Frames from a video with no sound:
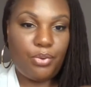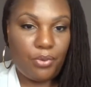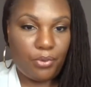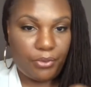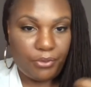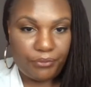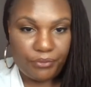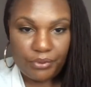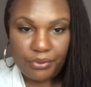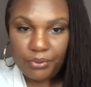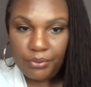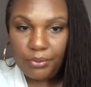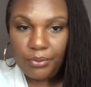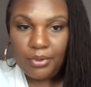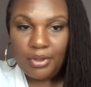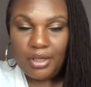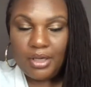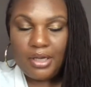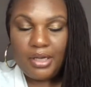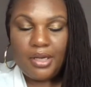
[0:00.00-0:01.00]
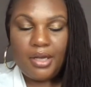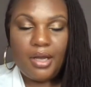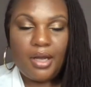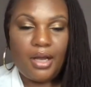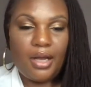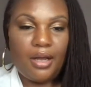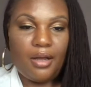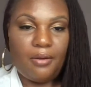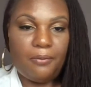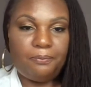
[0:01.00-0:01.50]
pull through.
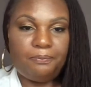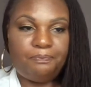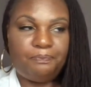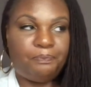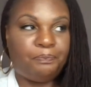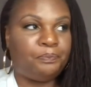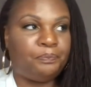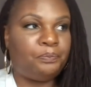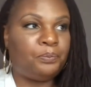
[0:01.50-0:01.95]
And